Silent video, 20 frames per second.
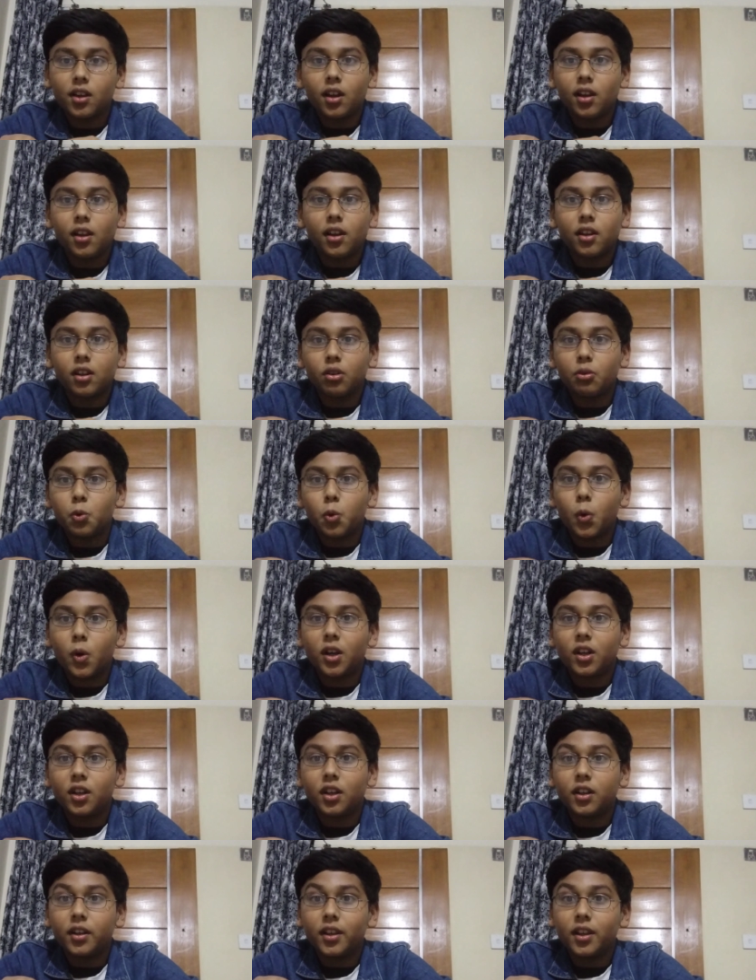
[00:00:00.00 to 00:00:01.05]
in
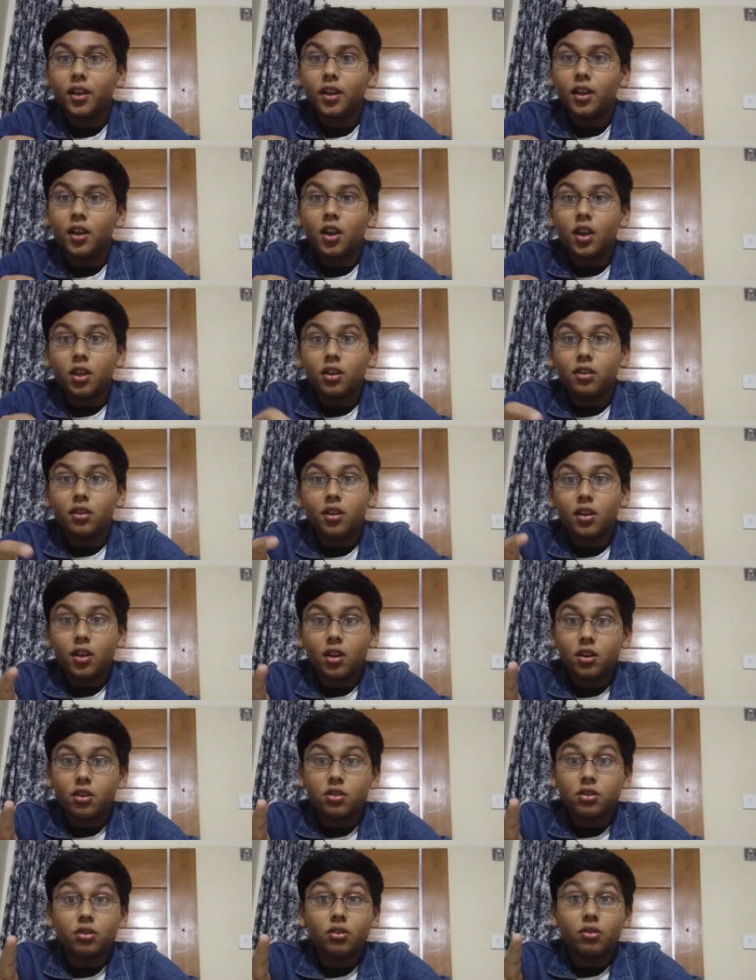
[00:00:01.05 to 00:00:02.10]
quantity. There
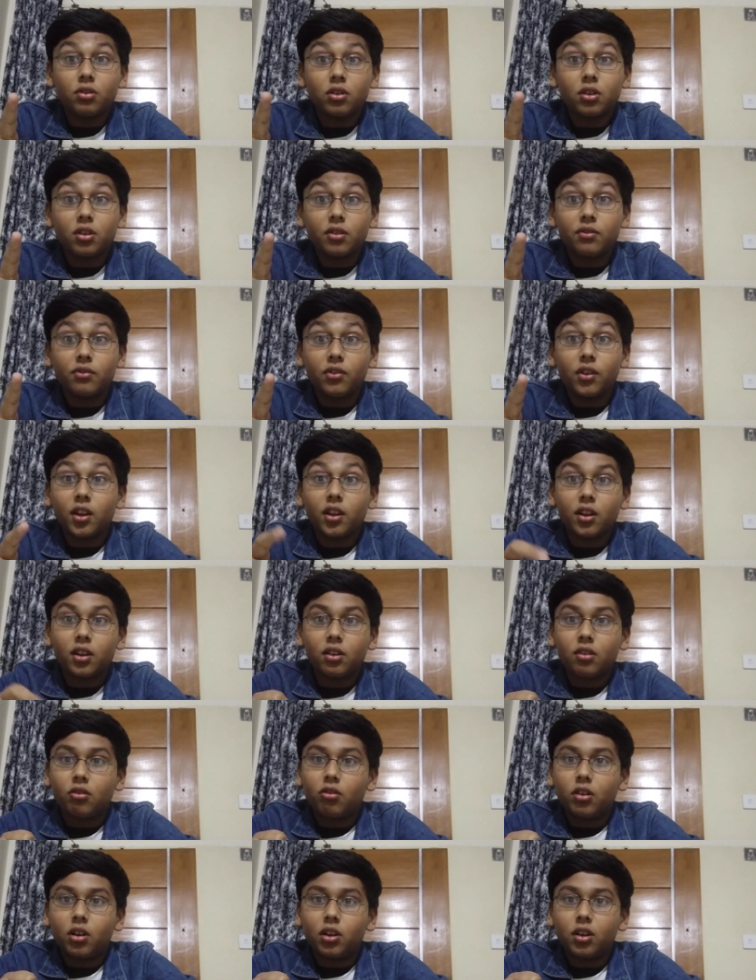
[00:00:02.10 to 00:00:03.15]
is only one
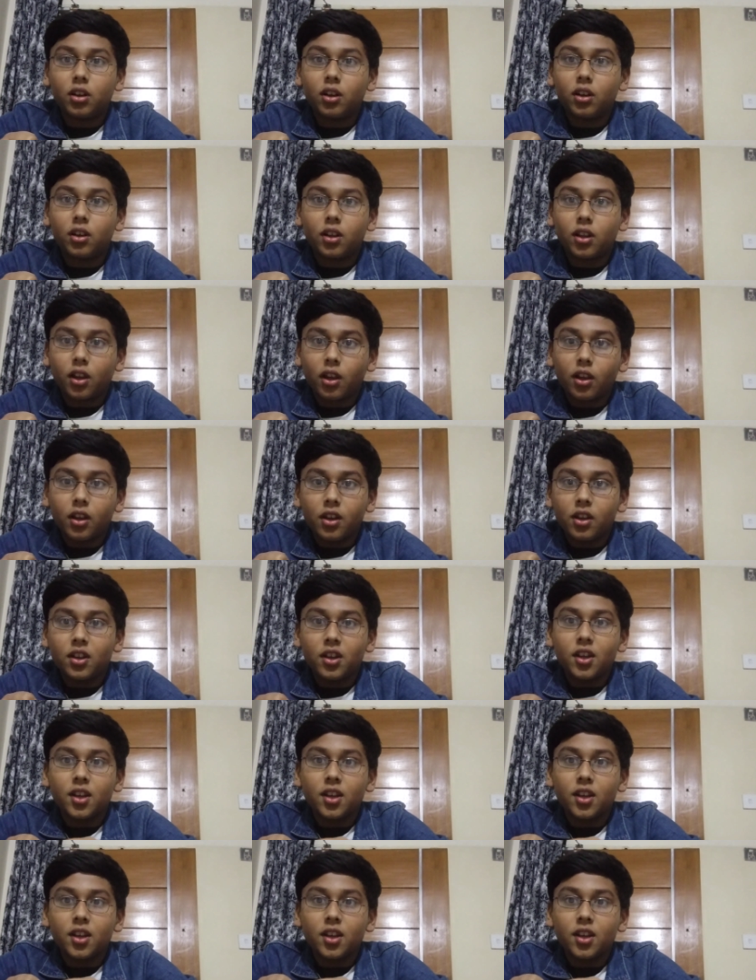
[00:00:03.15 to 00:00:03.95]
in quantity.